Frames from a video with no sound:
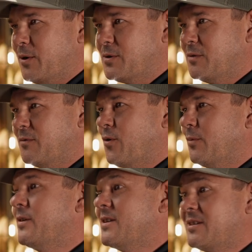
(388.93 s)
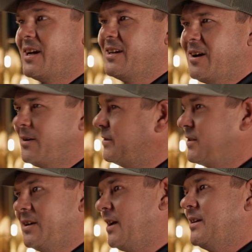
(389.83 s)
pushing forward with this ideology,
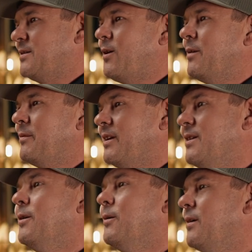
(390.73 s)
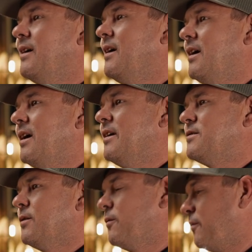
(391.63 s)
and that's all I'm going to yep. do. And
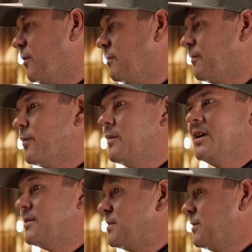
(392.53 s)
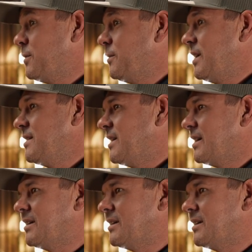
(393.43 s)
so for for me, it's just little things like